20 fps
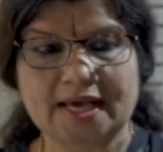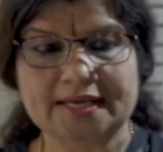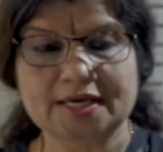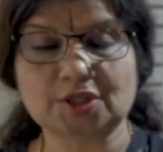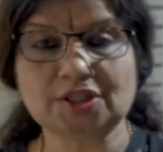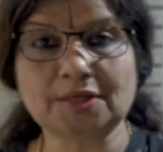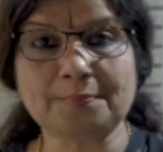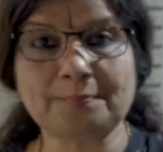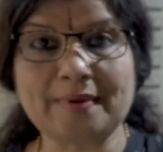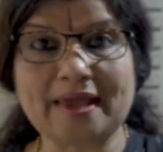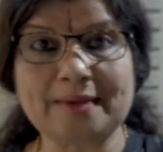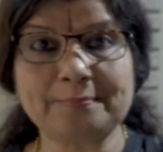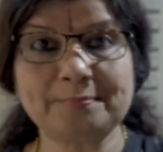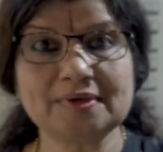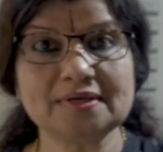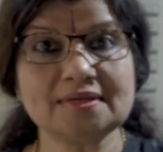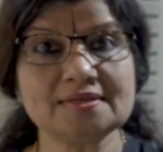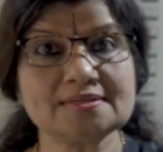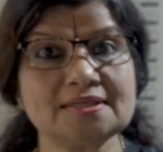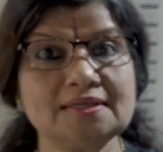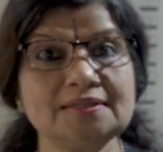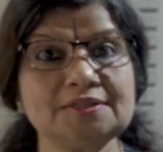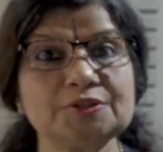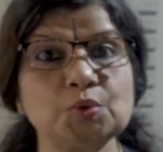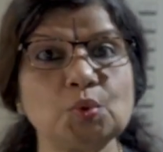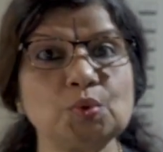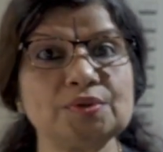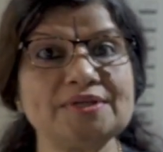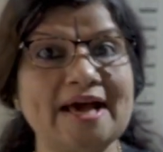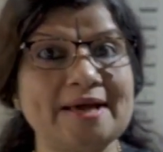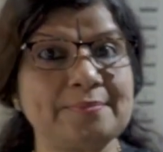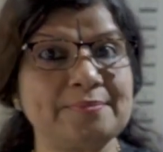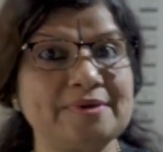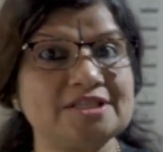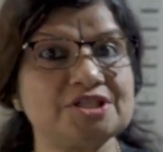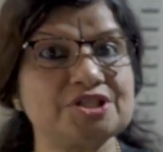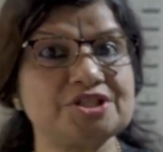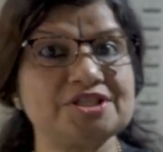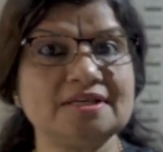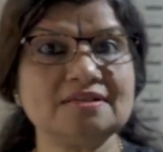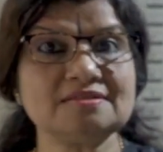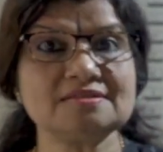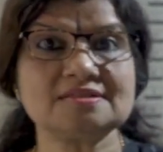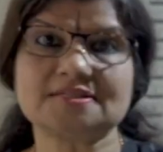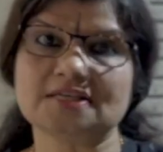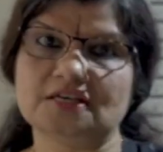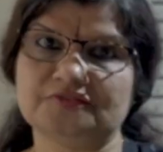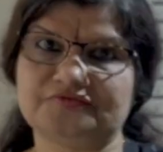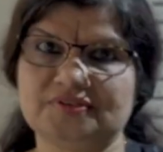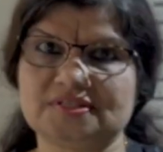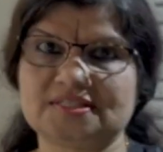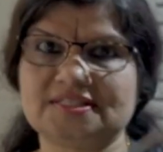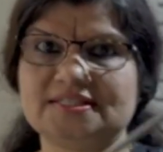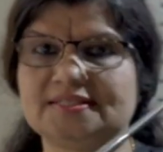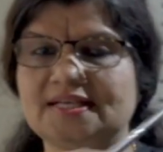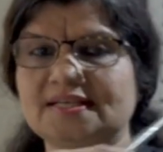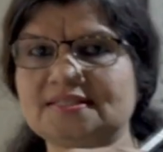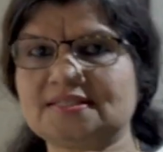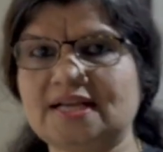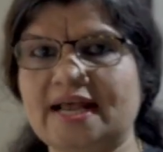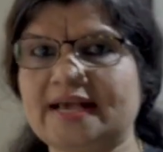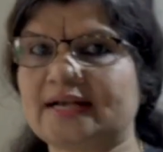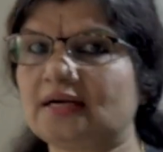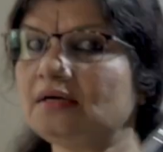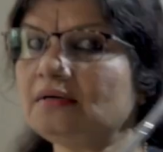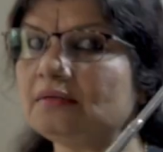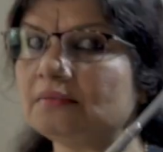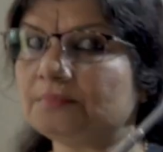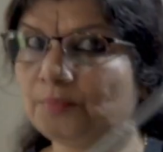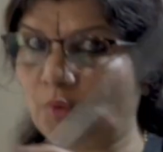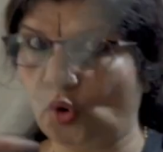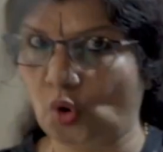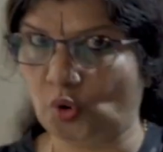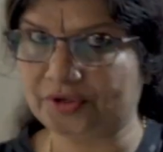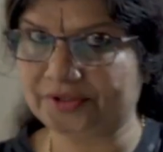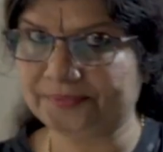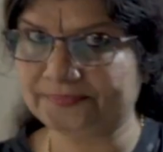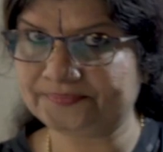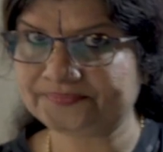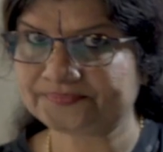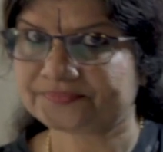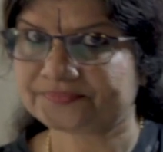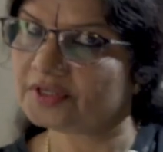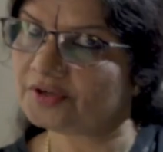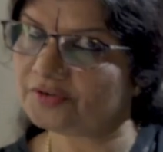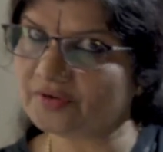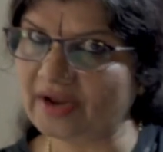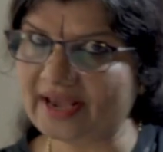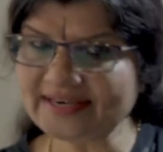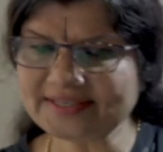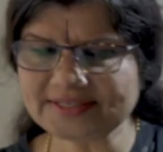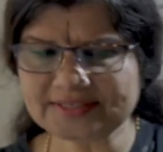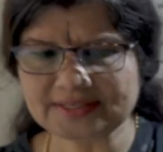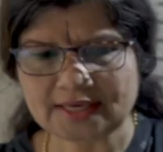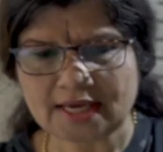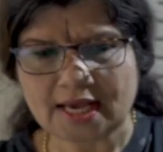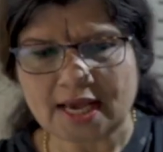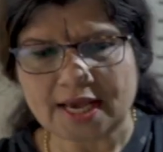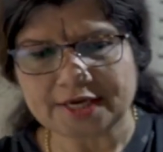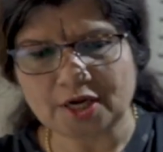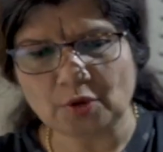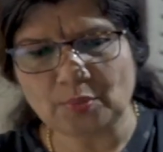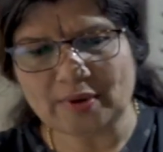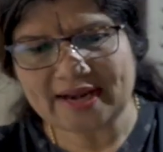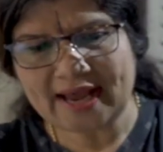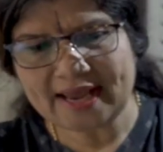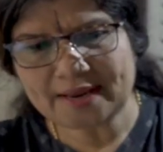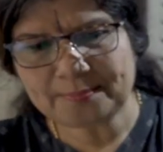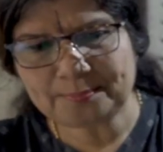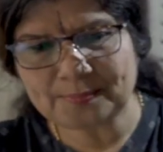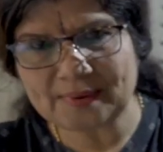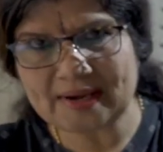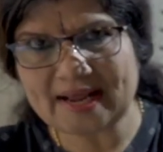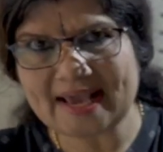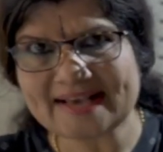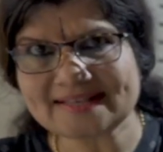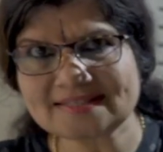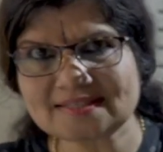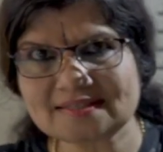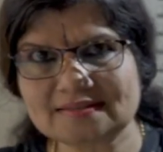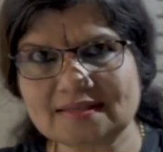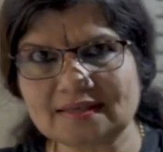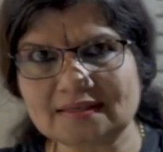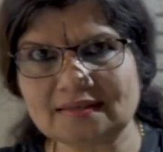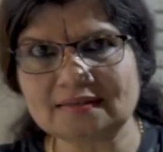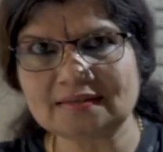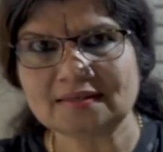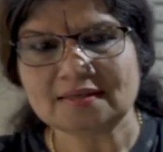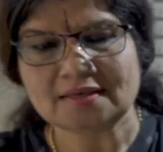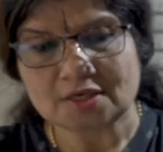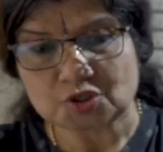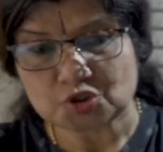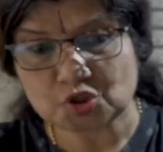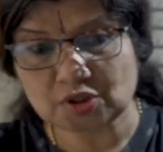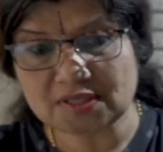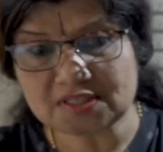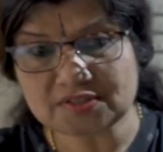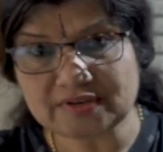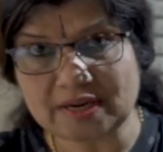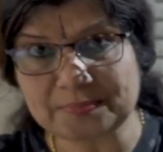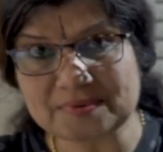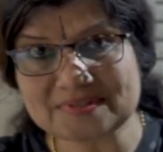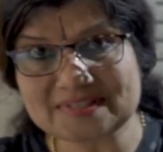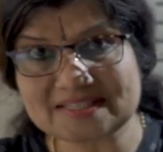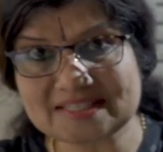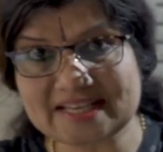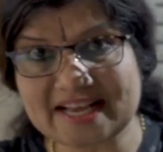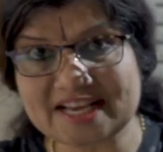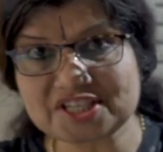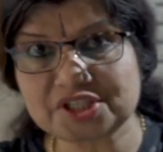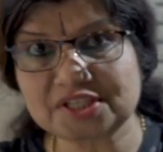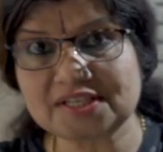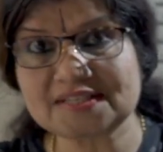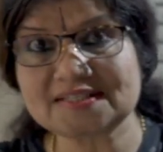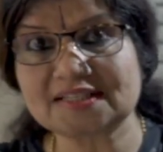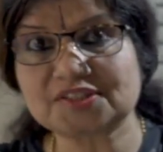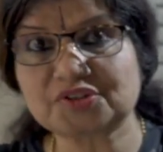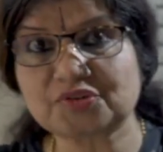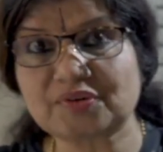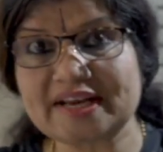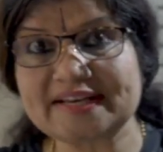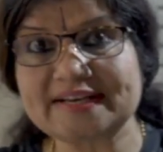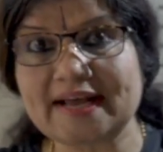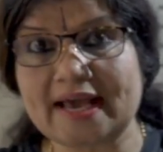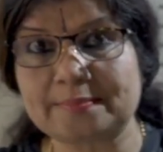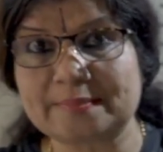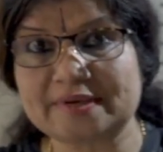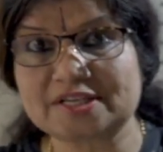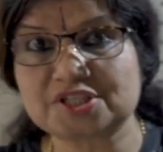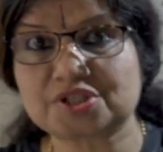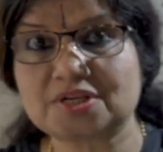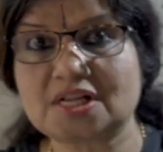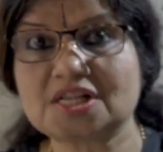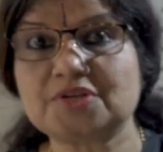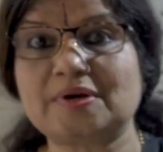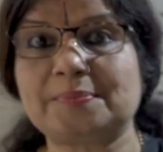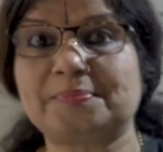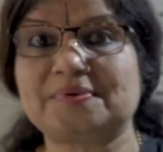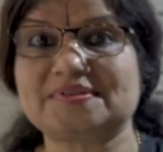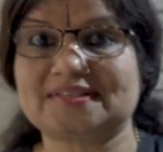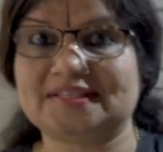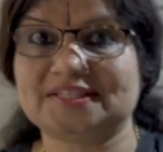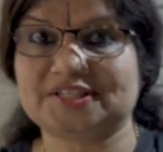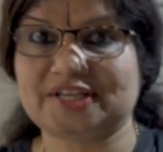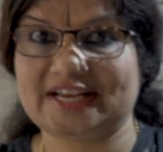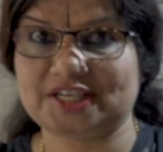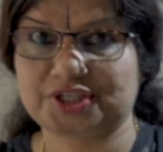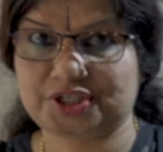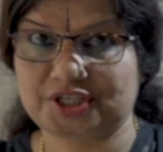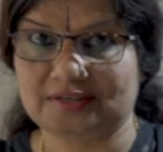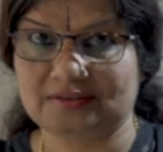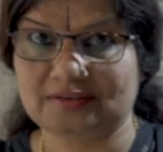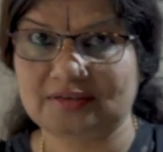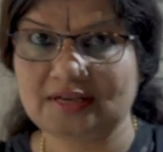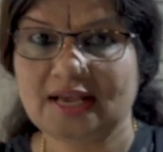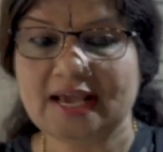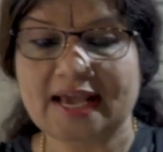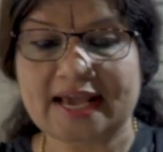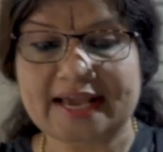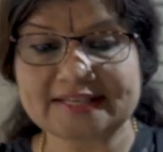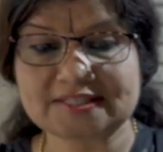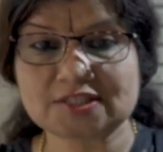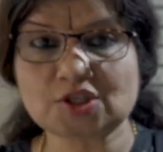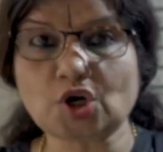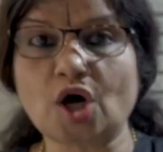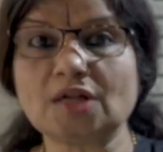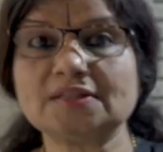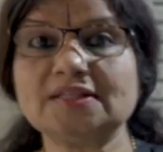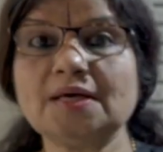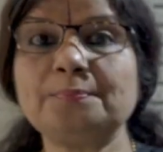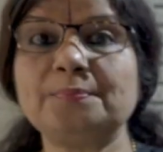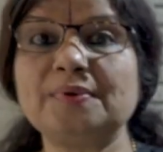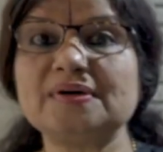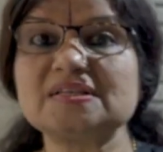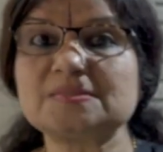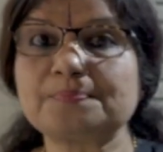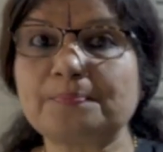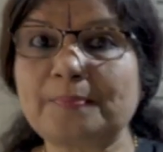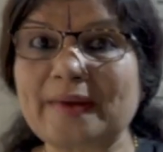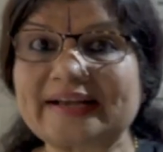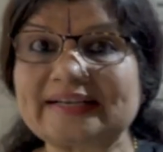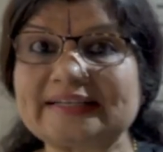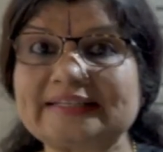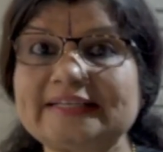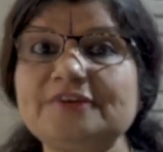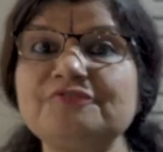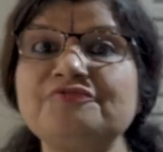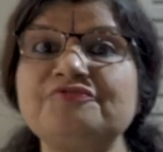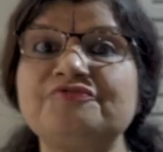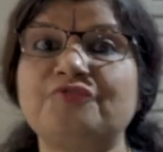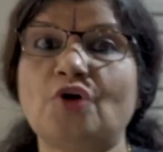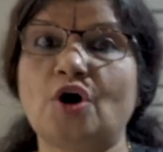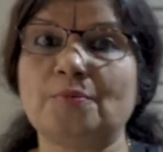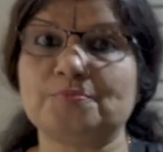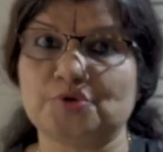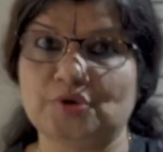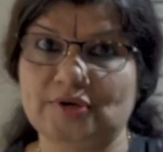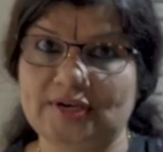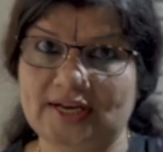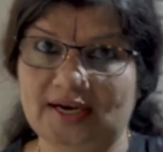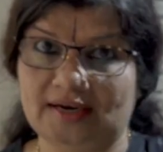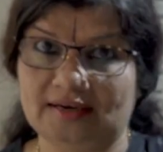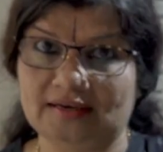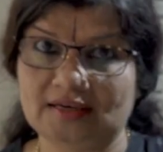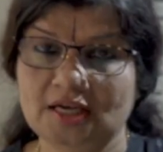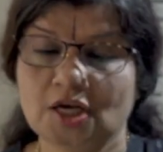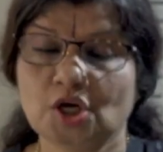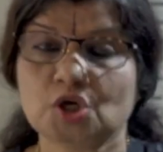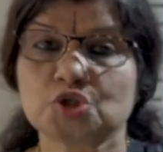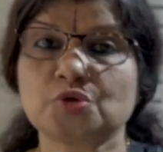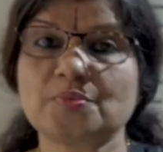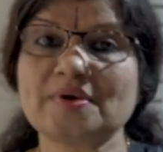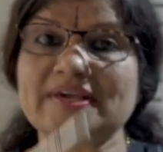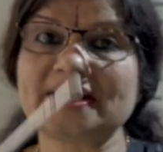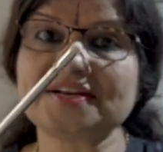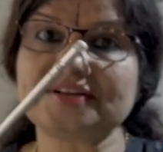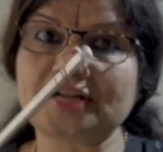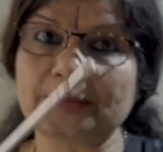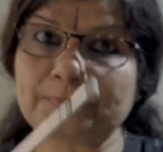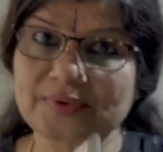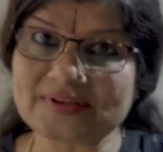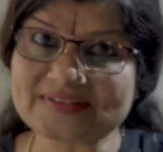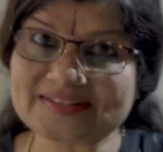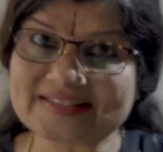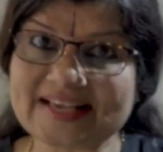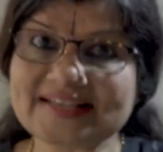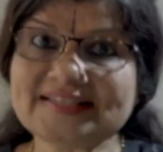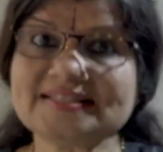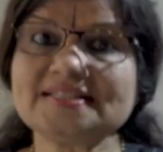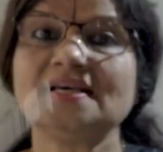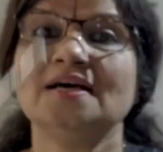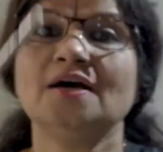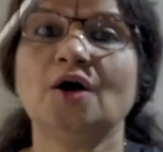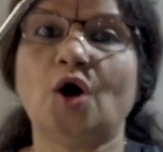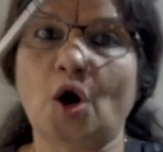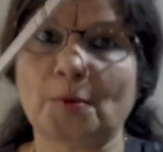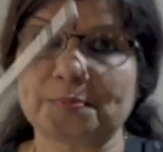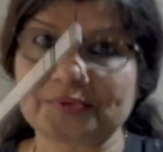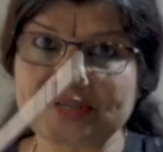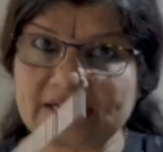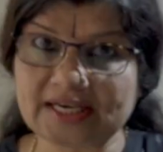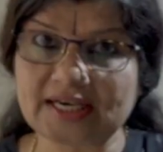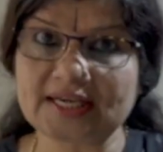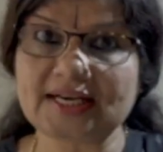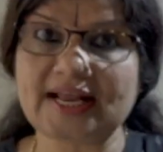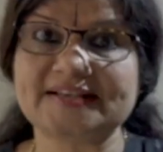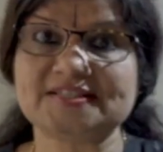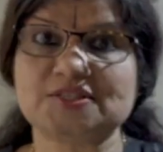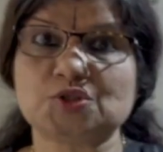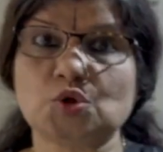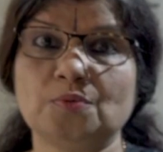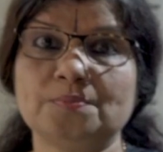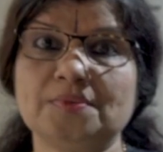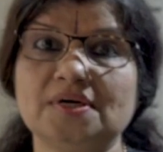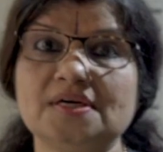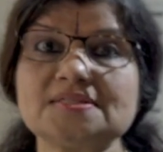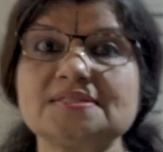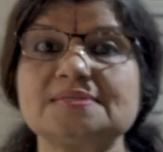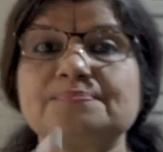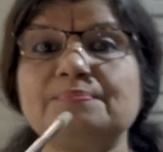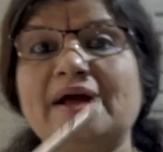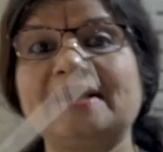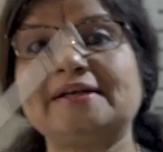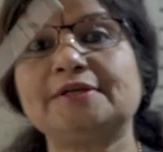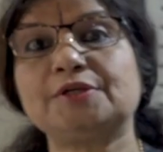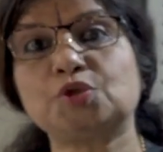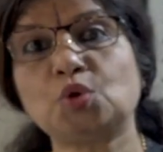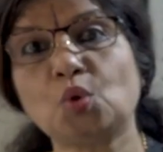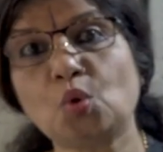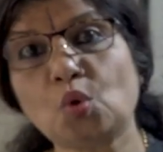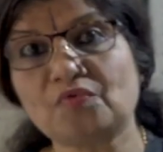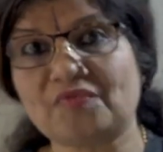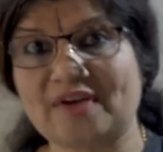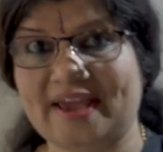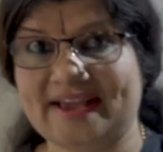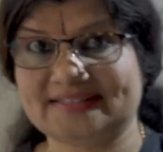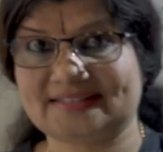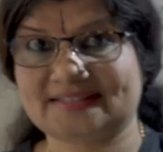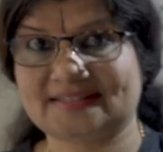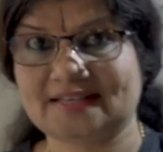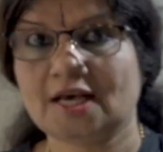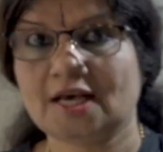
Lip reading: Now the paper is a two-dimensional surface, just like a board, right? Now when I place so this representation is a three-dimensional representation. It's called the perspective formula. So we can represent optical isomers by two ways.